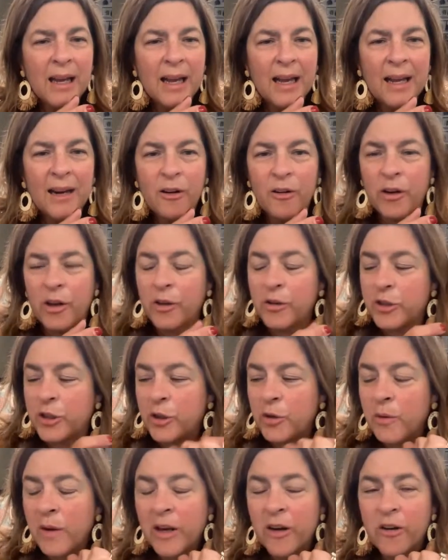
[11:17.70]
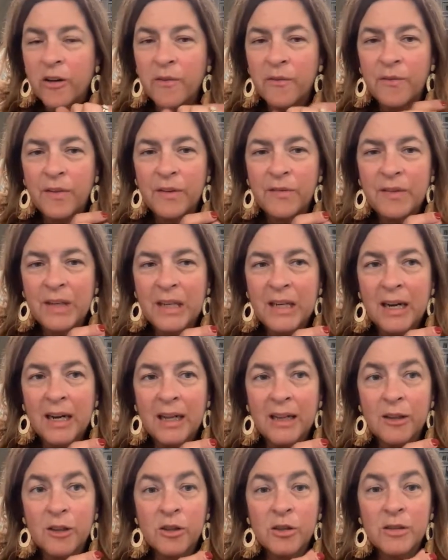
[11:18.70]
I don't know,
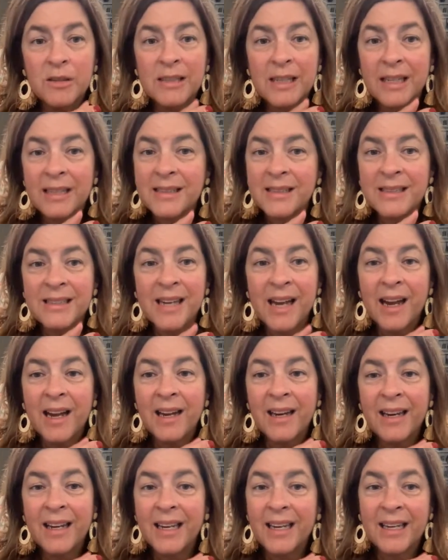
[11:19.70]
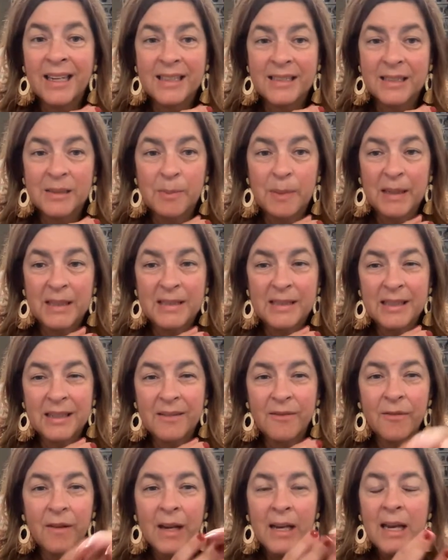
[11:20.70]
$250. It's not
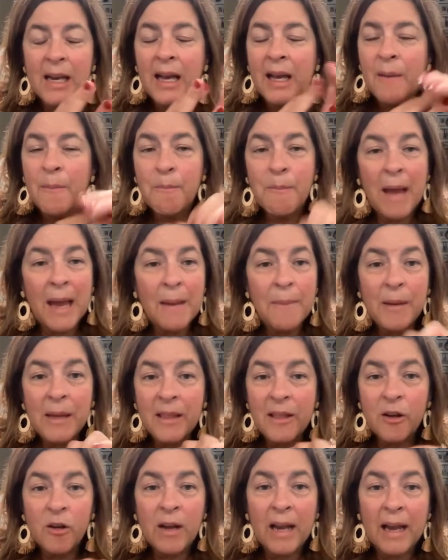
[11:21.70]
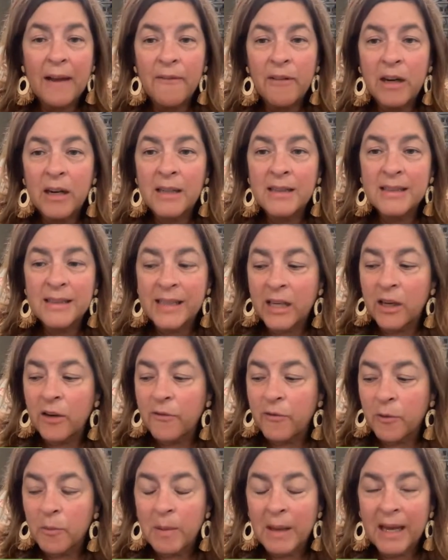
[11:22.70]
inexpensive. Maybe they'll have it on sale
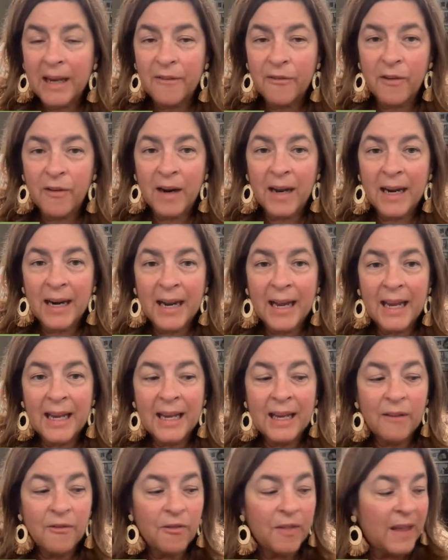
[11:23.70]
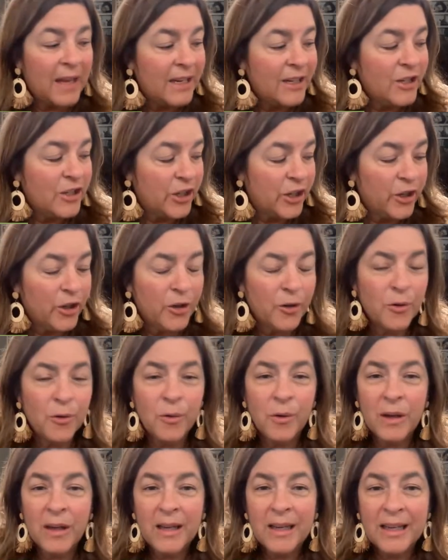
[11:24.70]
for Black Friday. If they
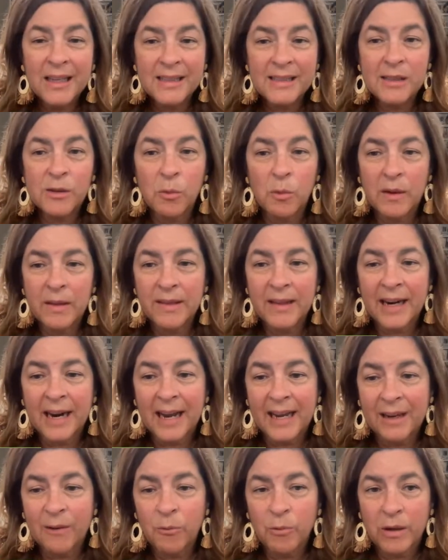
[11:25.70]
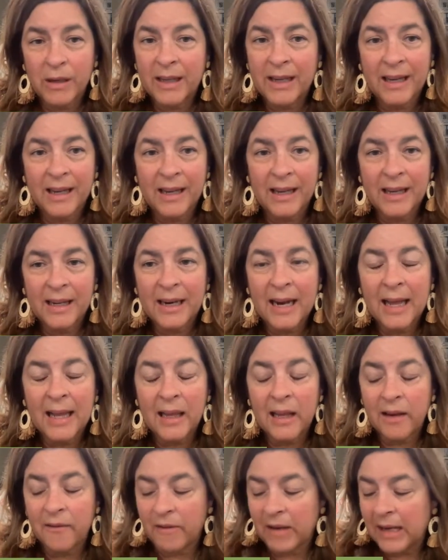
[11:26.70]
do, it's the one that I would get. I
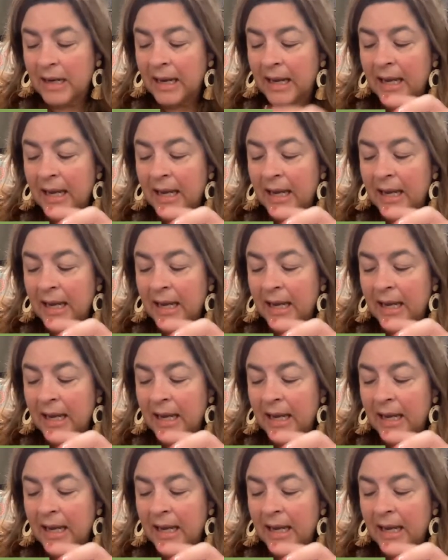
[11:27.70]
love it.